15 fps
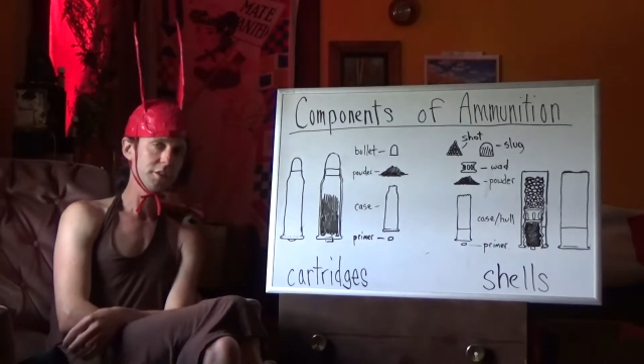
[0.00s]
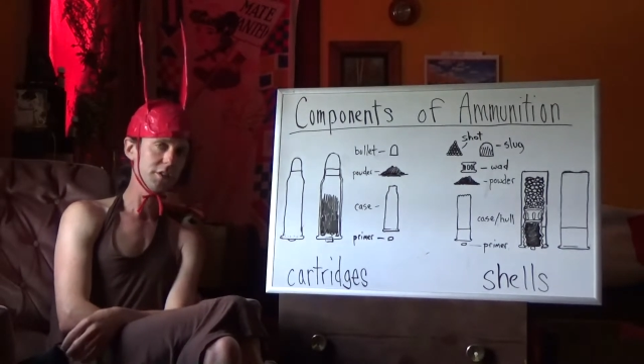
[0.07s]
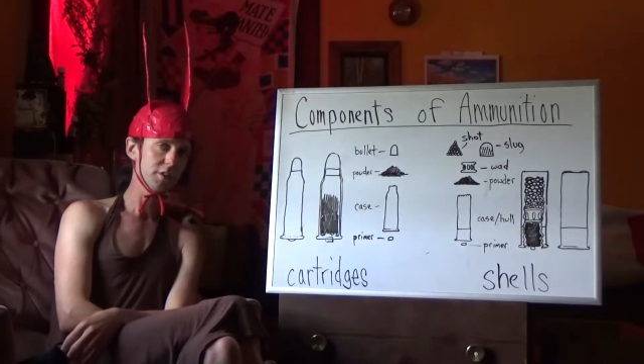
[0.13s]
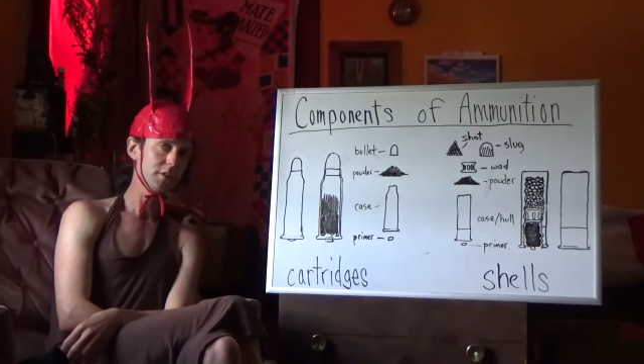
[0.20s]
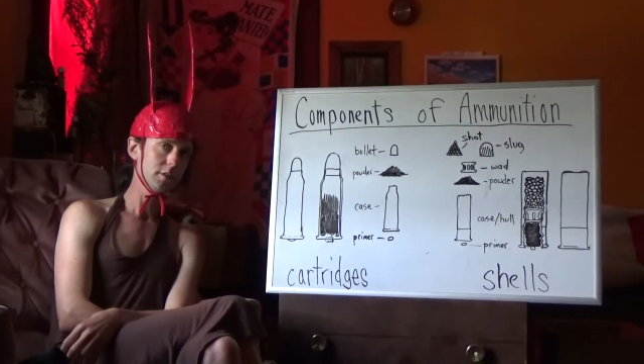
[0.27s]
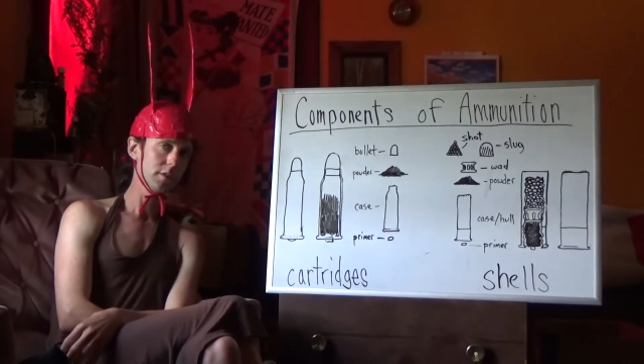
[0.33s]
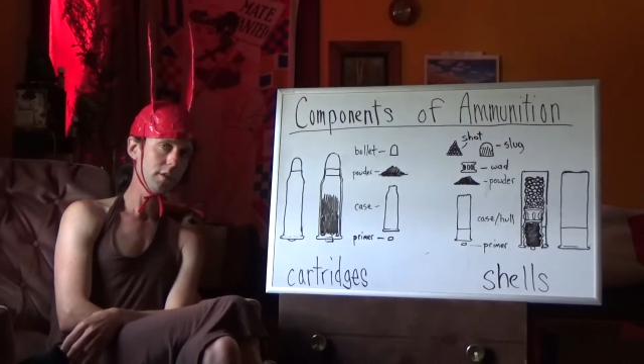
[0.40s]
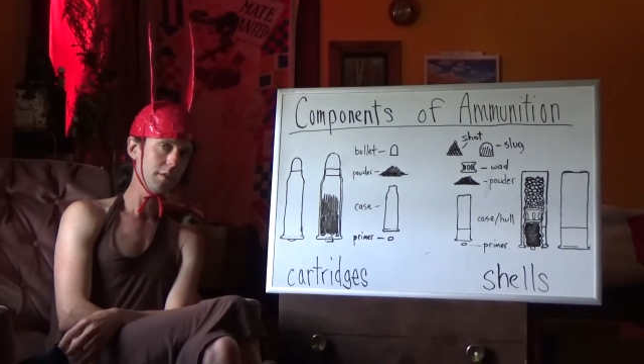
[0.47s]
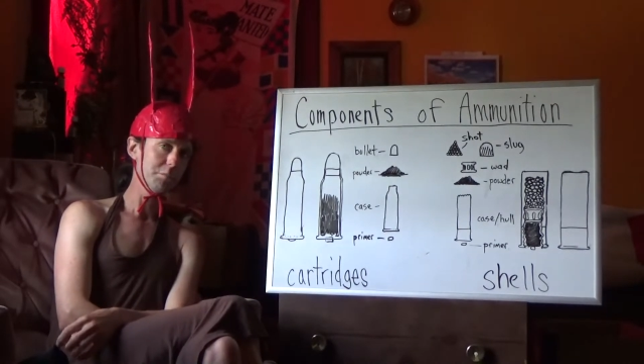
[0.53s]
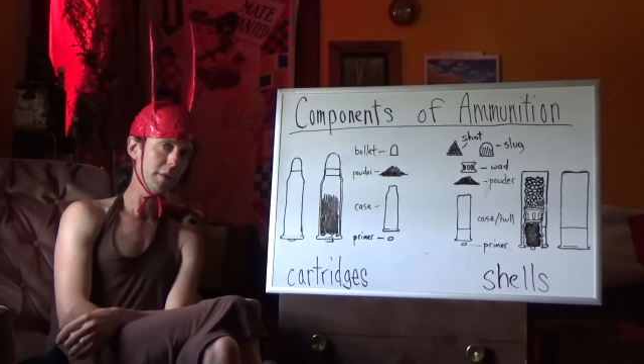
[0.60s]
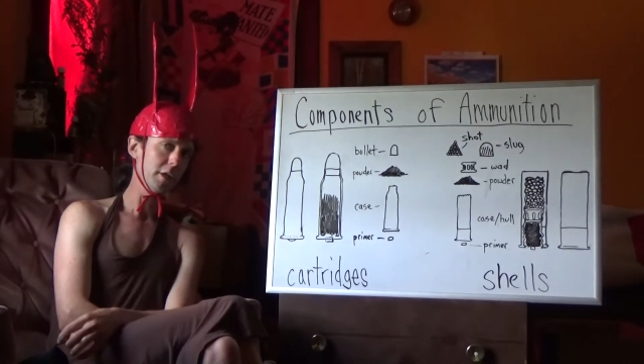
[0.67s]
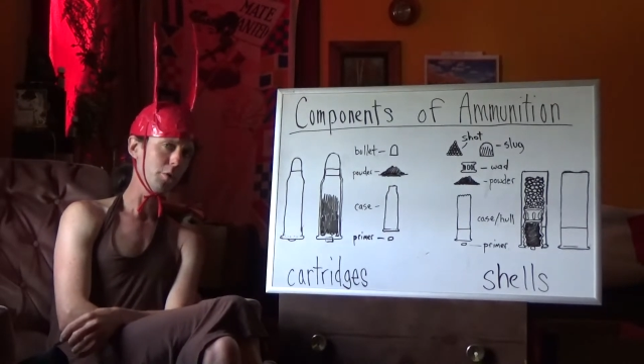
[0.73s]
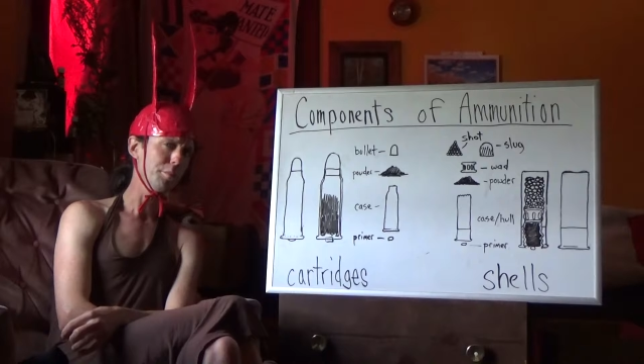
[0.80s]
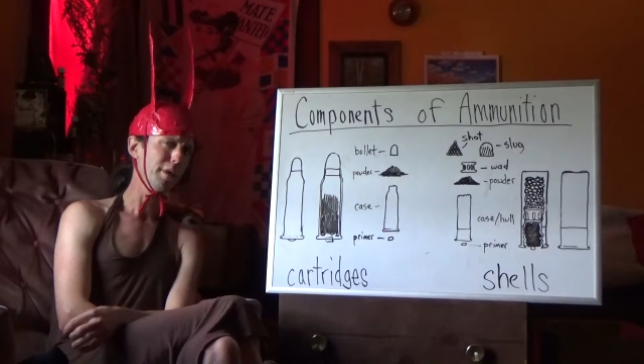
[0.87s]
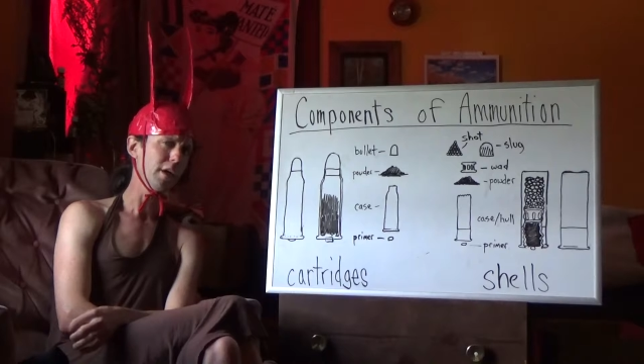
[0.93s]
just
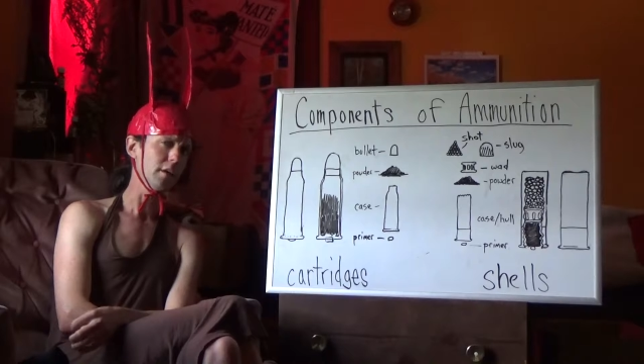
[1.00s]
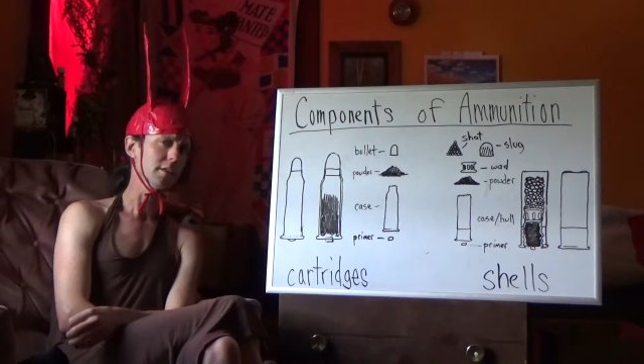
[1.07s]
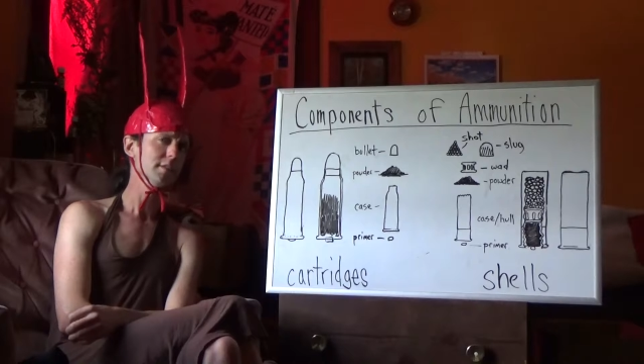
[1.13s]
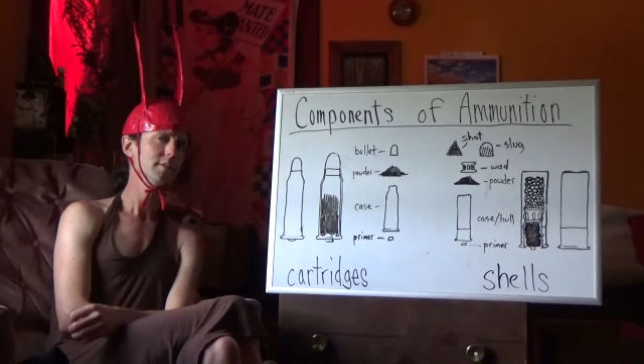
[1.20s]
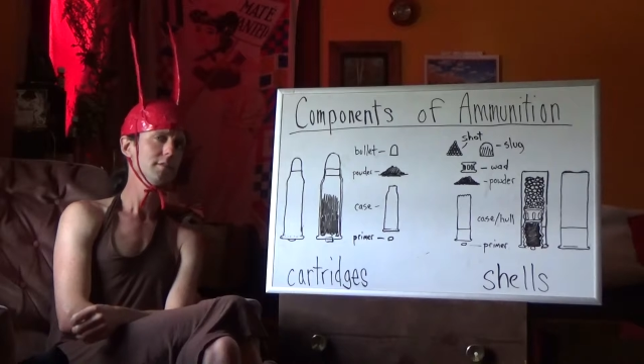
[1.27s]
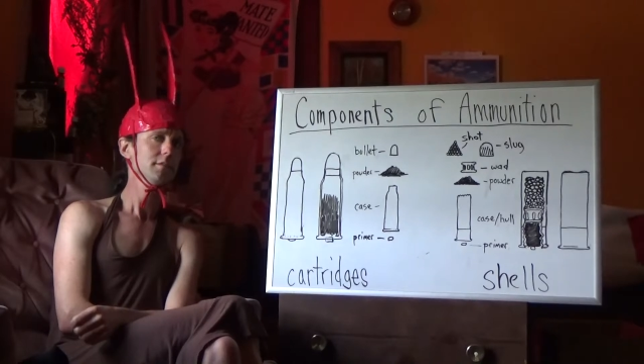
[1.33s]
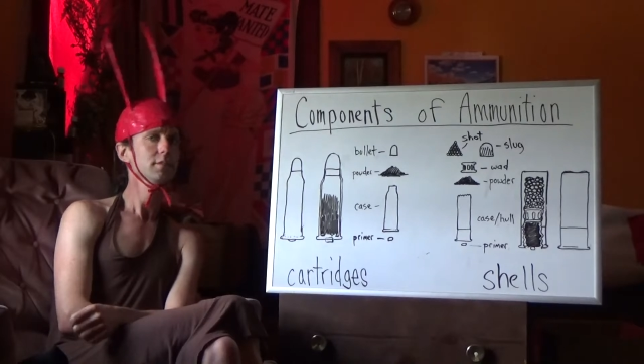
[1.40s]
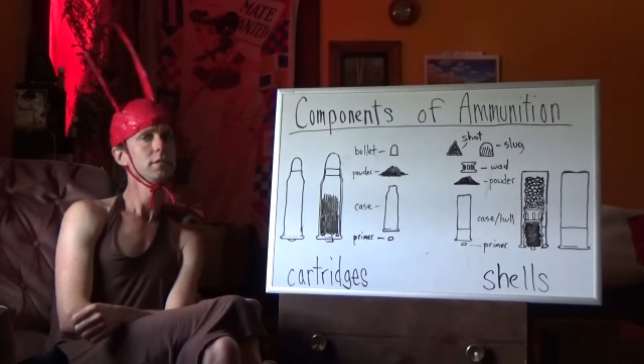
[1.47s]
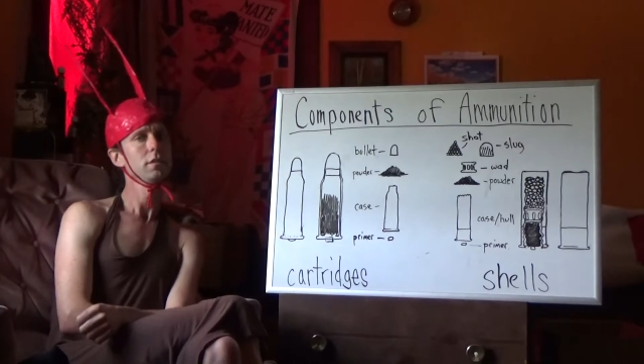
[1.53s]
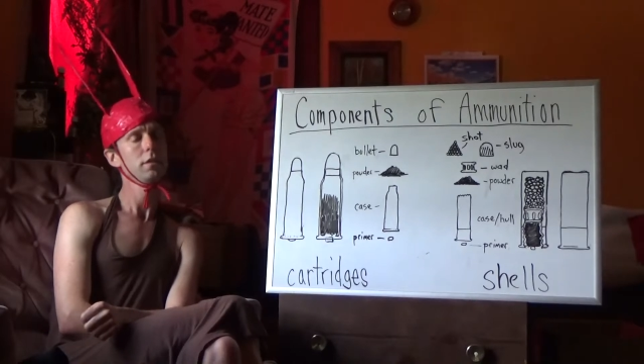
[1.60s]
metal pellets.